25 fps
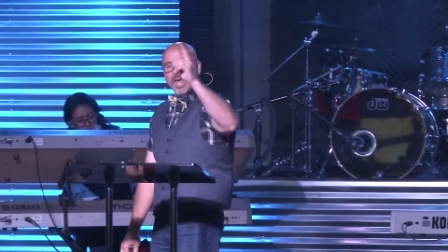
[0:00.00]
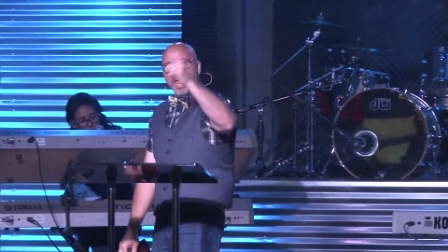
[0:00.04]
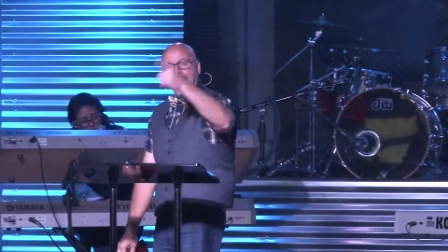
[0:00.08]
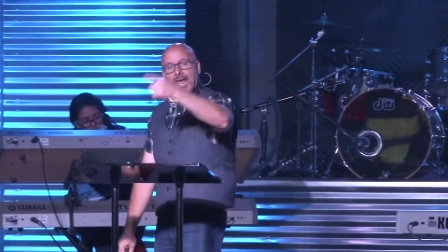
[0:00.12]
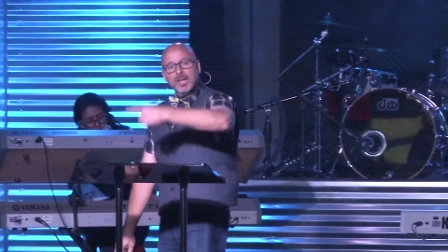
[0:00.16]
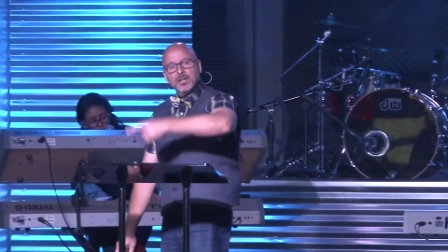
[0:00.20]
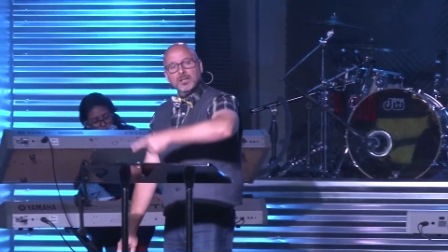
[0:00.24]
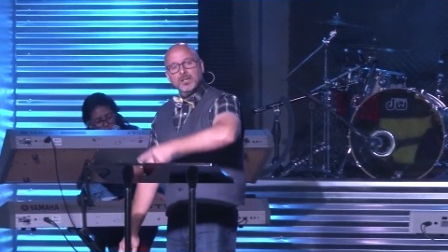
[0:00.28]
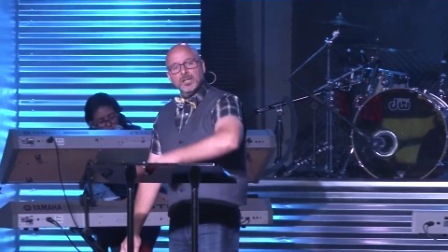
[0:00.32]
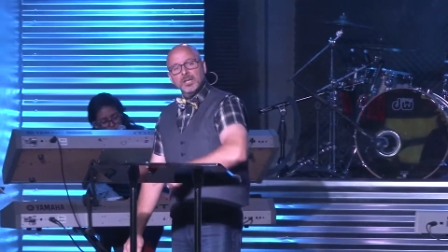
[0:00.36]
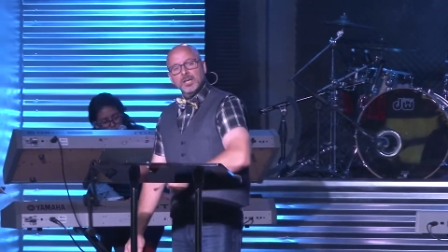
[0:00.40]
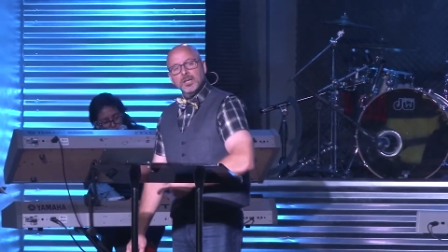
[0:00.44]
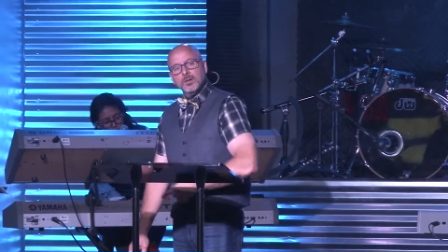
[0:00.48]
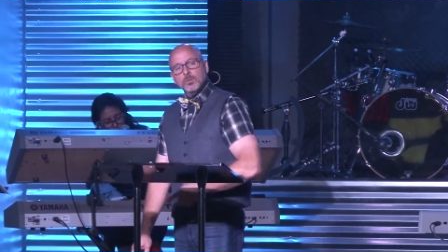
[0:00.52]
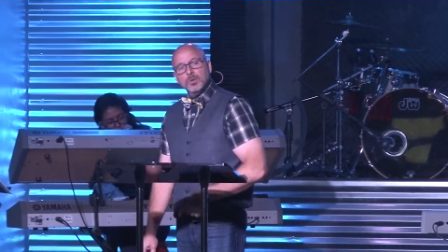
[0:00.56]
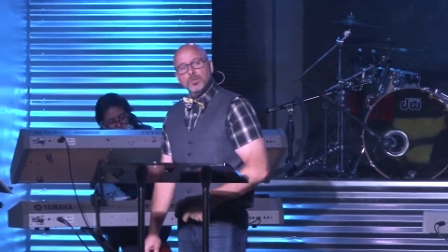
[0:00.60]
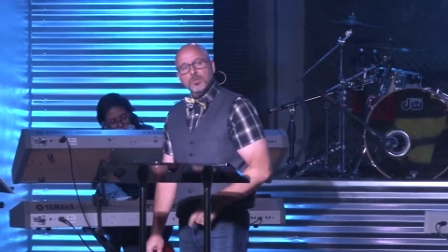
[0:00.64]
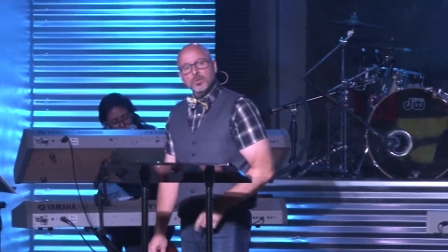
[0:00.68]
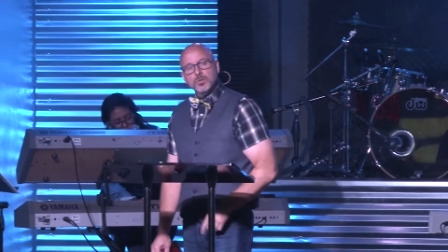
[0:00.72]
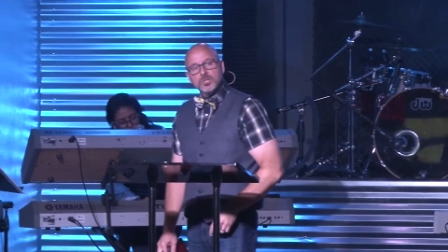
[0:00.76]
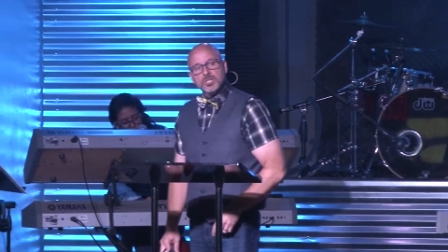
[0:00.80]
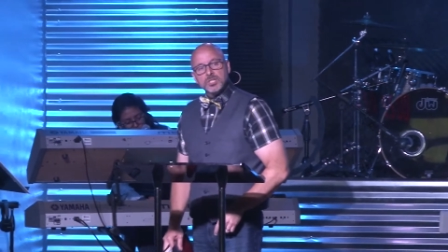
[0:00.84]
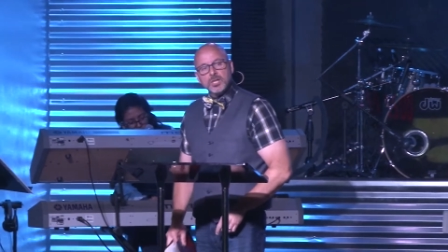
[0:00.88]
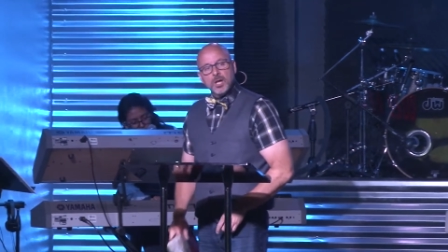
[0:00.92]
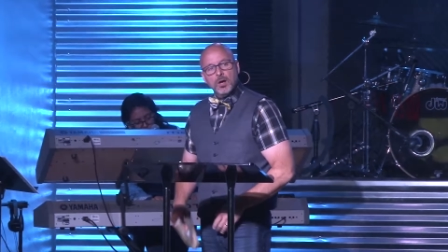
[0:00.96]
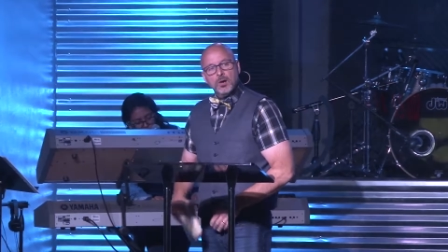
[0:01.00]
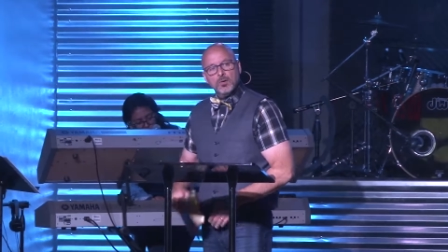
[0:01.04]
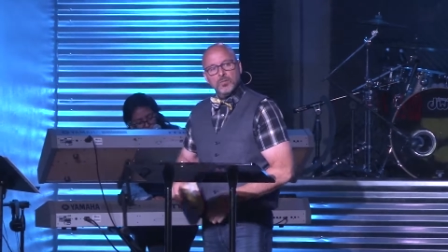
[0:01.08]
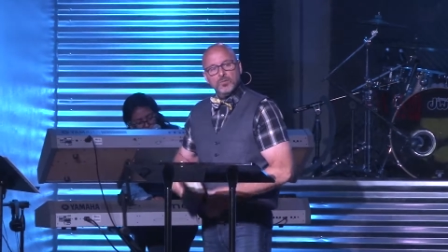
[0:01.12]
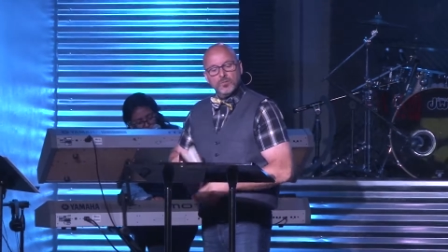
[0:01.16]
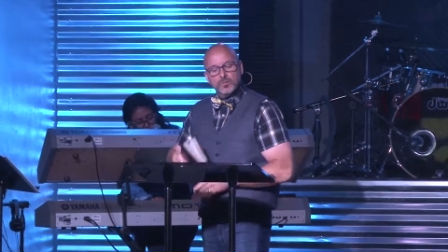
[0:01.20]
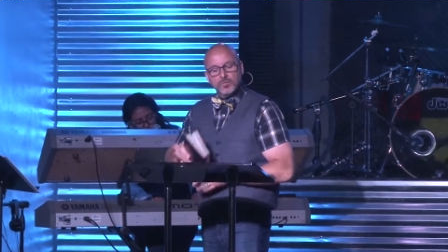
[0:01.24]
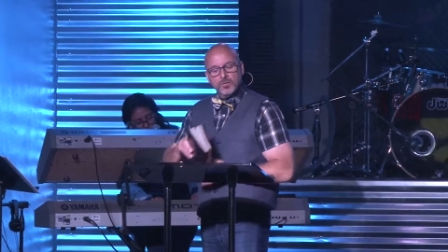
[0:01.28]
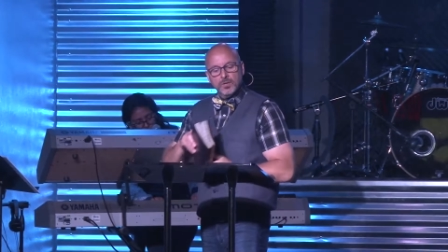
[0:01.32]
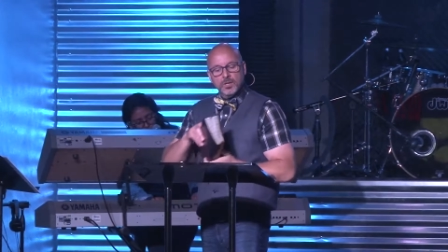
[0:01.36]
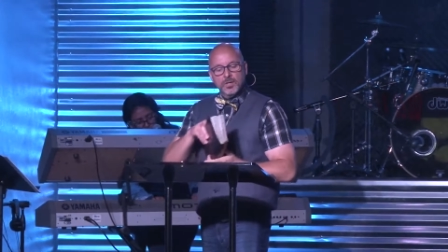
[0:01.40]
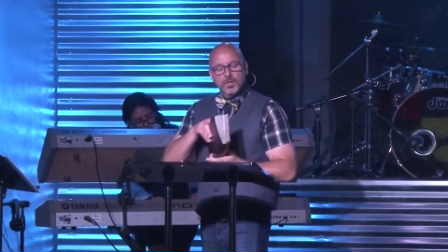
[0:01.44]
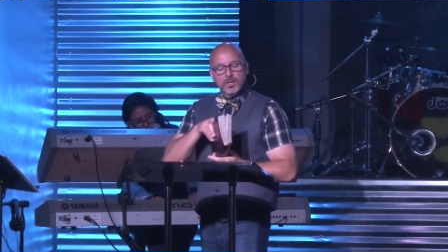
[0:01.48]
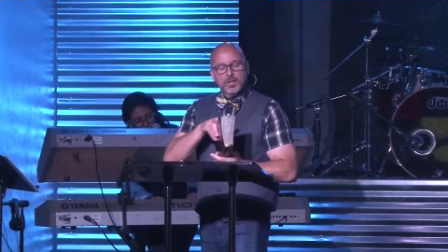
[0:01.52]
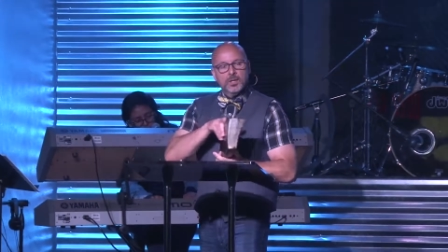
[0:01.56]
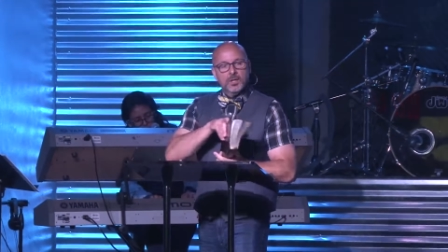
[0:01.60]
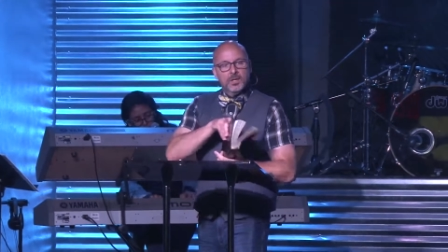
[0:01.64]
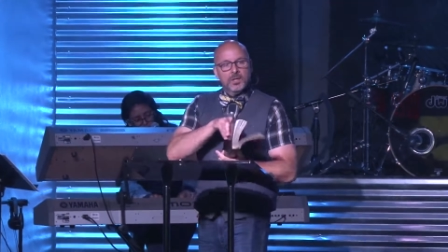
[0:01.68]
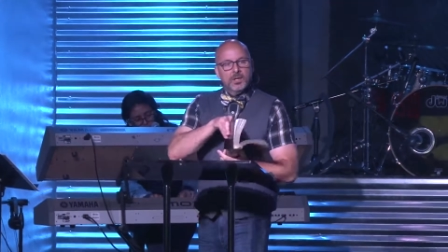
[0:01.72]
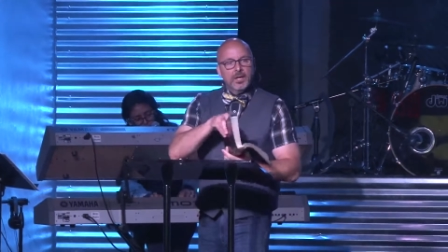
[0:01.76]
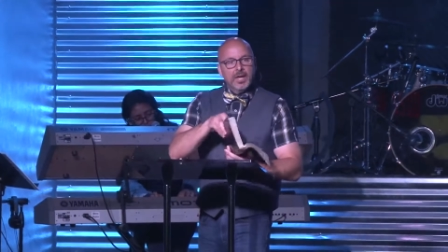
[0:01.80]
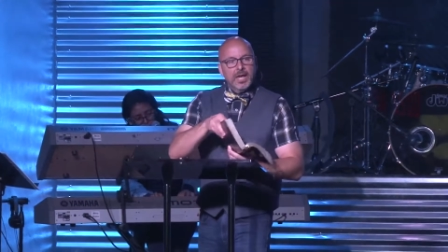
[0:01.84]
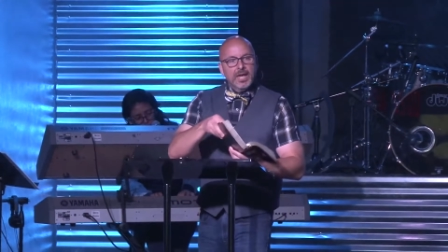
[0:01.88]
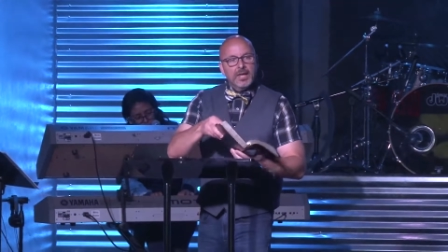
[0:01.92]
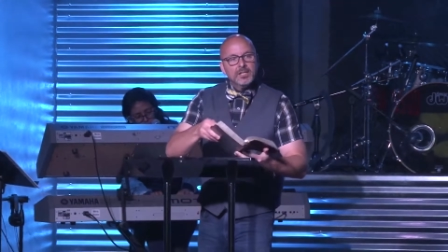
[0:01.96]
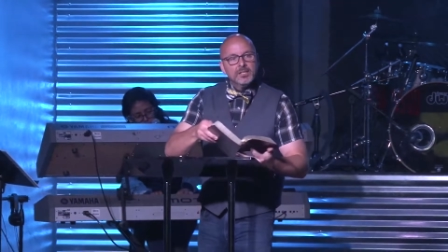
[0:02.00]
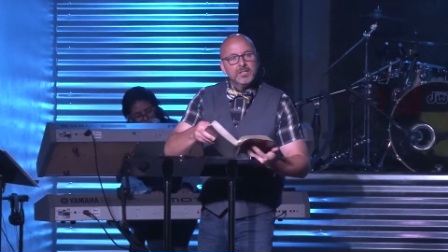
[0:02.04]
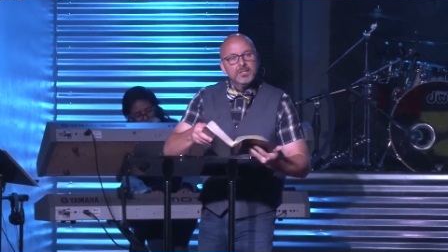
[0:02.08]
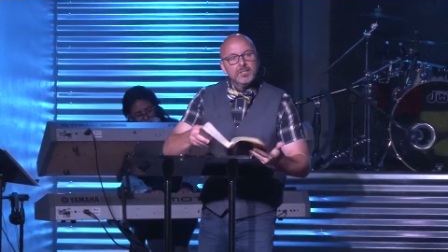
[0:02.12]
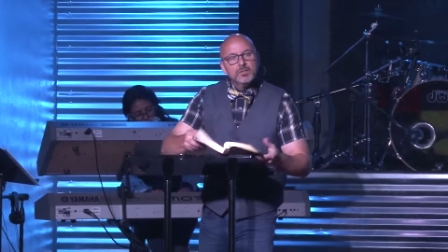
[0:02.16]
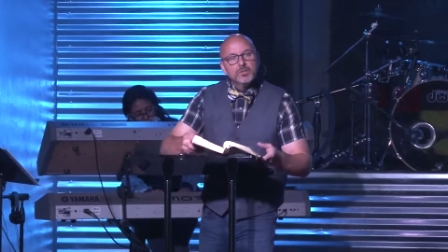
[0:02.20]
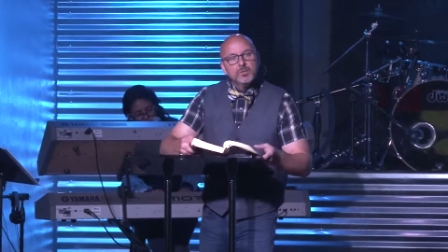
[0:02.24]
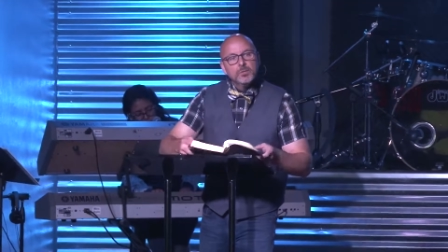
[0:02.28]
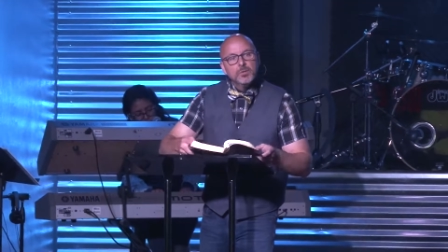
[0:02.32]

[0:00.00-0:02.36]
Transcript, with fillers: of handling it with yourself, handle